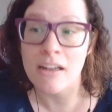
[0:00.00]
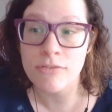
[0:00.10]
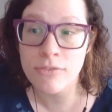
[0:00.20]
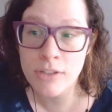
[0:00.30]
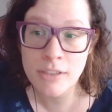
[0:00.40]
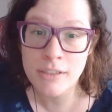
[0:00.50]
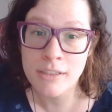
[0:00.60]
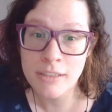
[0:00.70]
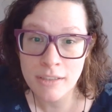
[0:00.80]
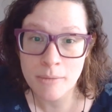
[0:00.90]
if,
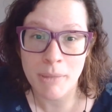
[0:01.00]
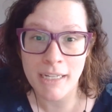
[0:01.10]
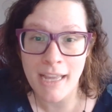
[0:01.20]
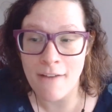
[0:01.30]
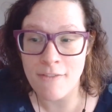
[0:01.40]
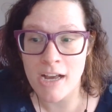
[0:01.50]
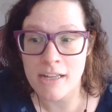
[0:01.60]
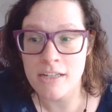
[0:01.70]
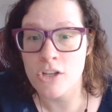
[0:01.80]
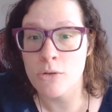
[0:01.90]
big
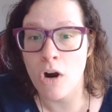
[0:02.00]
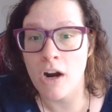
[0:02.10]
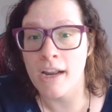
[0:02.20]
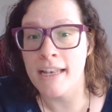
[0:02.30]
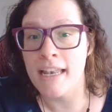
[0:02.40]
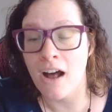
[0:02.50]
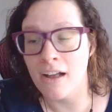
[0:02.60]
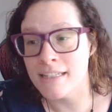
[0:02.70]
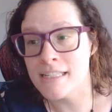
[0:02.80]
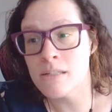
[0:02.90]
caveat, you are a
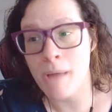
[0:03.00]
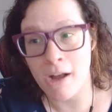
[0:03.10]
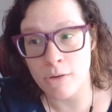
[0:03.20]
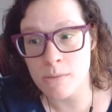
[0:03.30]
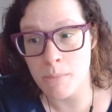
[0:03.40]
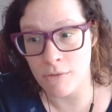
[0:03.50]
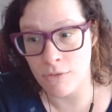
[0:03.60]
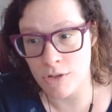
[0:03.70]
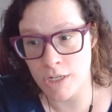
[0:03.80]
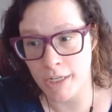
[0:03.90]
non-spouse
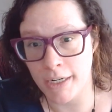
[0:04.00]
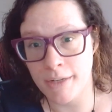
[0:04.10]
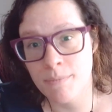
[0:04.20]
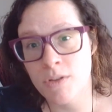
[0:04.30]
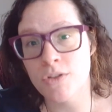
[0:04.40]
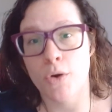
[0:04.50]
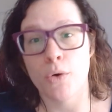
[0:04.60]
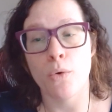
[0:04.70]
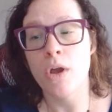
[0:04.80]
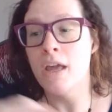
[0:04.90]
beneficiary.
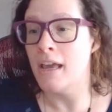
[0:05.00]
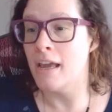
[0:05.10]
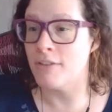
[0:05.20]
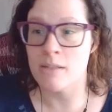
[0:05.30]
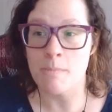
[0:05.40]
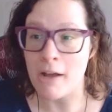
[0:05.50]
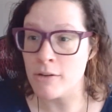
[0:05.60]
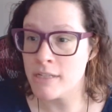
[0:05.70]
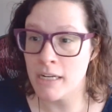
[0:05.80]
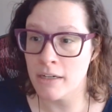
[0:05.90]
So if a
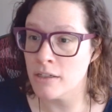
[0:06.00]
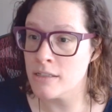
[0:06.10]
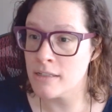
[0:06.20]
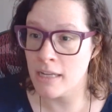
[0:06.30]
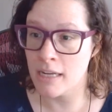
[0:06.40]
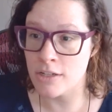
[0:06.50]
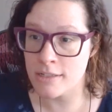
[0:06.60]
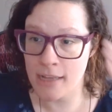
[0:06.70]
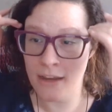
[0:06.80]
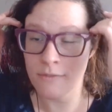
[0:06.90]
spouse inherits an
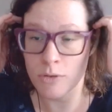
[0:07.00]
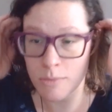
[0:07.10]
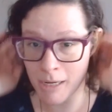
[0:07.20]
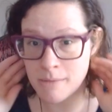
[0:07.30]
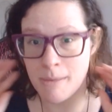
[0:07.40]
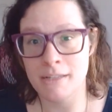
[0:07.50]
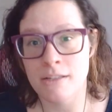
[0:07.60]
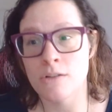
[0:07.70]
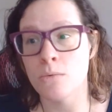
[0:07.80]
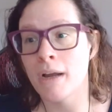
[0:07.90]
HSA, if your spouse
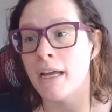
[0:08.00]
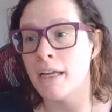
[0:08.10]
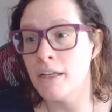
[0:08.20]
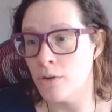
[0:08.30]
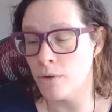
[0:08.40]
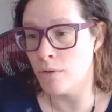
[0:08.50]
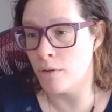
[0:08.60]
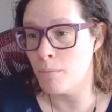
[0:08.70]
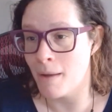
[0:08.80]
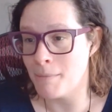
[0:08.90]
passes away, you're
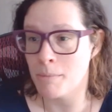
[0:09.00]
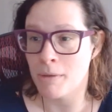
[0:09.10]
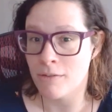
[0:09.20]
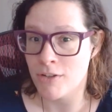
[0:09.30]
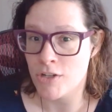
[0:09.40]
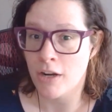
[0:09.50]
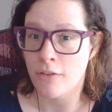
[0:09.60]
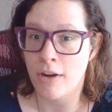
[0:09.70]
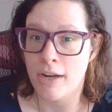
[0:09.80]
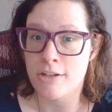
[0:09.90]
the primary beneficiary
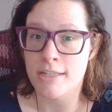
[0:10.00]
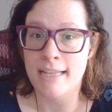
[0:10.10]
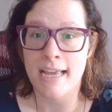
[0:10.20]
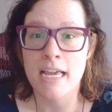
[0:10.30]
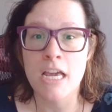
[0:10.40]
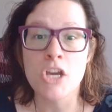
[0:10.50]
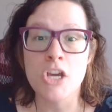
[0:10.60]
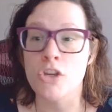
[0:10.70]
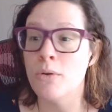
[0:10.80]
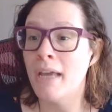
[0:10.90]
on their HSA,
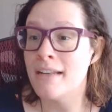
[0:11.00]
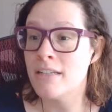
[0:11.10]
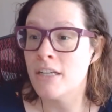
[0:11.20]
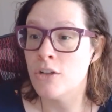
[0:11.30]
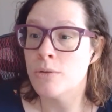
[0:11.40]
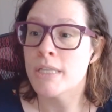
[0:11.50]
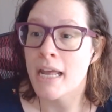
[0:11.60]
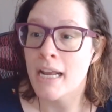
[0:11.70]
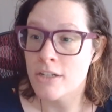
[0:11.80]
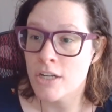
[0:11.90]
you get to use
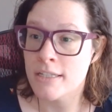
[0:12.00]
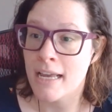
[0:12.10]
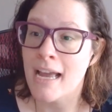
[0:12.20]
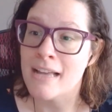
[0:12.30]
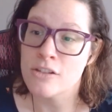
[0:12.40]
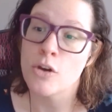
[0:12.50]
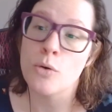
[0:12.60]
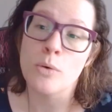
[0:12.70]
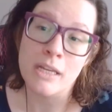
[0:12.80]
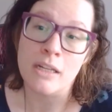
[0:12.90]
that HSA as
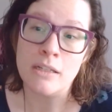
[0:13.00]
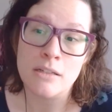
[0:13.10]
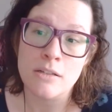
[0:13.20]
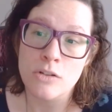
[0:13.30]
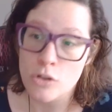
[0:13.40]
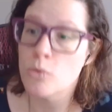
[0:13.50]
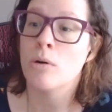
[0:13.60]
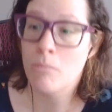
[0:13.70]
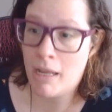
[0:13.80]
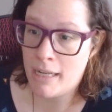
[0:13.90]
though it is
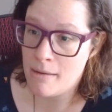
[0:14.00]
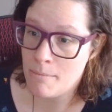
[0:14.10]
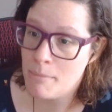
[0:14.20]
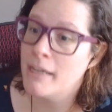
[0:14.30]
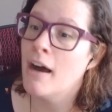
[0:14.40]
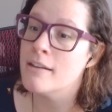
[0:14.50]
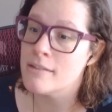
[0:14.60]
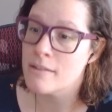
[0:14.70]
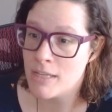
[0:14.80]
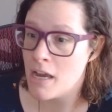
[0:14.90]
your money
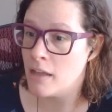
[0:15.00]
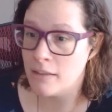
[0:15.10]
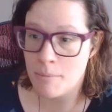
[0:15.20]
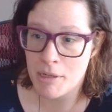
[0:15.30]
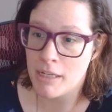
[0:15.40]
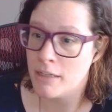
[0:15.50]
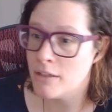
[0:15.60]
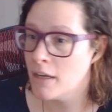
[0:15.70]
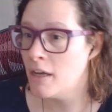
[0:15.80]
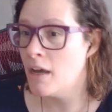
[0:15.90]
because of the
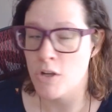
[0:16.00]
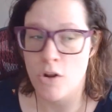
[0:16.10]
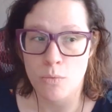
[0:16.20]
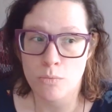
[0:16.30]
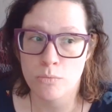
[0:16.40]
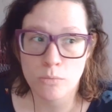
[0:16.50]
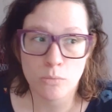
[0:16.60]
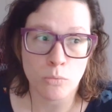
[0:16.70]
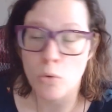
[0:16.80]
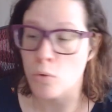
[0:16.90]
unlimited,
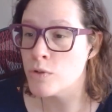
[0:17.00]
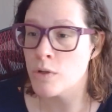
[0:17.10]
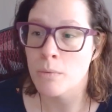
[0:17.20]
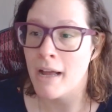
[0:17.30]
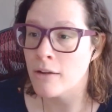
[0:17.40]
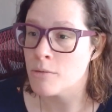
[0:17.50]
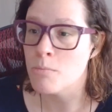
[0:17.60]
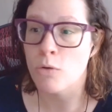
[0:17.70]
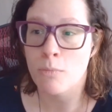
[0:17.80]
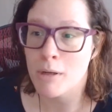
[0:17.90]
rules around
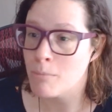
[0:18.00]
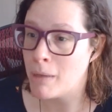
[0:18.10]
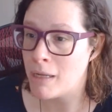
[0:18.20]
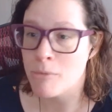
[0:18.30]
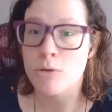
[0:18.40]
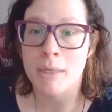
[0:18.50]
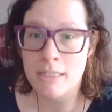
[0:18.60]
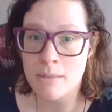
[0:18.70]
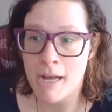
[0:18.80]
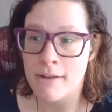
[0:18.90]
movement of money
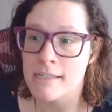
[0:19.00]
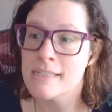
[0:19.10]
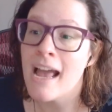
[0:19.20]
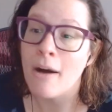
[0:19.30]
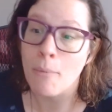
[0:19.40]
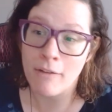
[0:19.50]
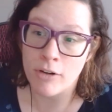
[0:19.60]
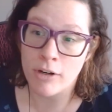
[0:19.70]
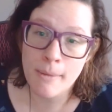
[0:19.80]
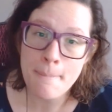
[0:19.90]
between spouses.
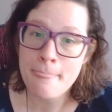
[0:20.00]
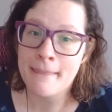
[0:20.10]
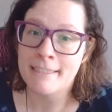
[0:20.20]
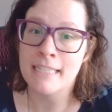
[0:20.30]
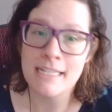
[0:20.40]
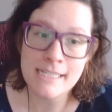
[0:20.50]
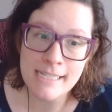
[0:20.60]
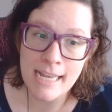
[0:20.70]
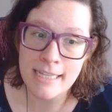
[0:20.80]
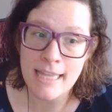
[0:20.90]
However,
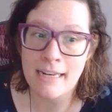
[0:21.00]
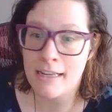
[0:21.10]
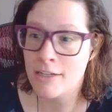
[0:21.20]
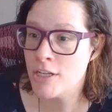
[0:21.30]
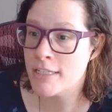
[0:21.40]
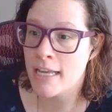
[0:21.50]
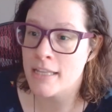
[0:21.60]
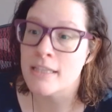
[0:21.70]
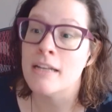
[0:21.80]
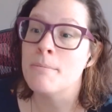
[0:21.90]
let's say that
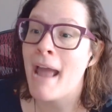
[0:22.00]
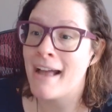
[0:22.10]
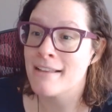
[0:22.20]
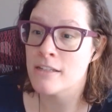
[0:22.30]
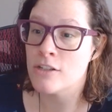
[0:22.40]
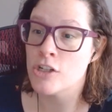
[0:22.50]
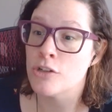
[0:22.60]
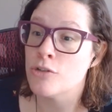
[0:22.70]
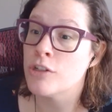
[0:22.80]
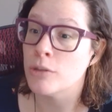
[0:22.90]
HSA then passes to
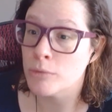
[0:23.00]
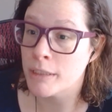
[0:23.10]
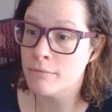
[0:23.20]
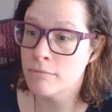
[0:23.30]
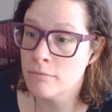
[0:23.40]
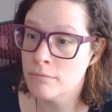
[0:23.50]
your children